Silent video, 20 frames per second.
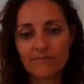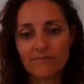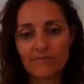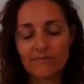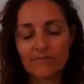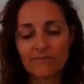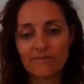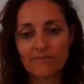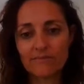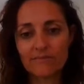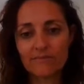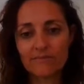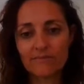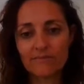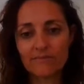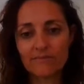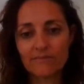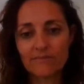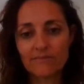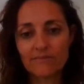
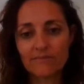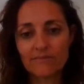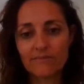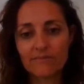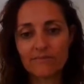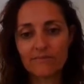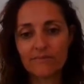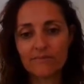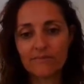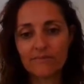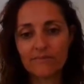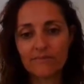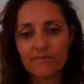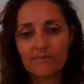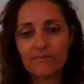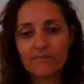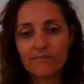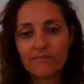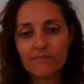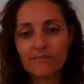
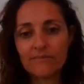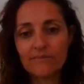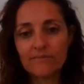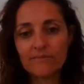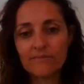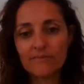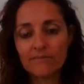[no speech]